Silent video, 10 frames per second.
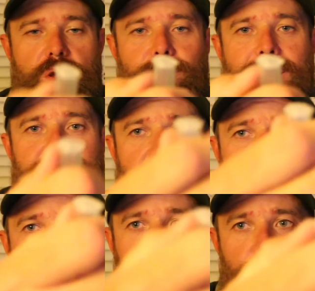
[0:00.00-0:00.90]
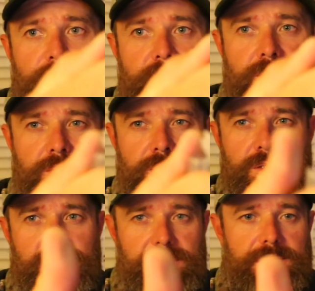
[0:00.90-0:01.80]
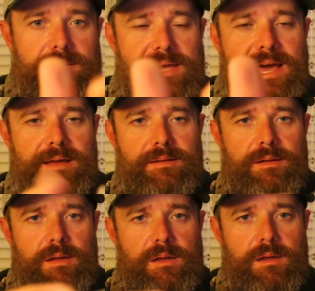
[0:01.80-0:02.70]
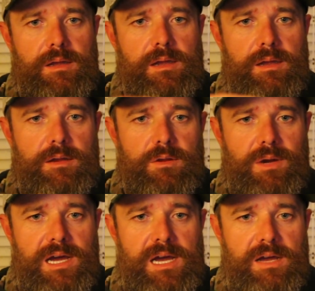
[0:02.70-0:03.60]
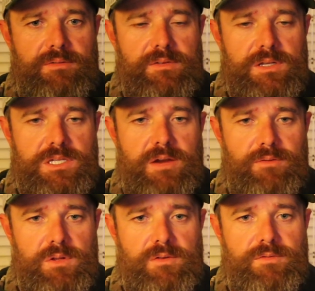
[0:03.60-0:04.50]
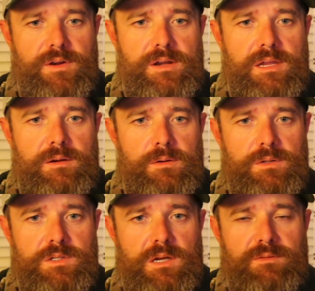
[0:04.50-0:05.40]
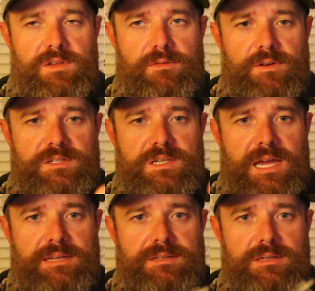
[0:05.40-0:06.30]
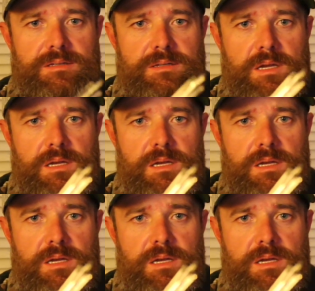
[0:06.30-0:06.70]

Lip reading: can pop the lid open like that, and you have several different needles of different sizes.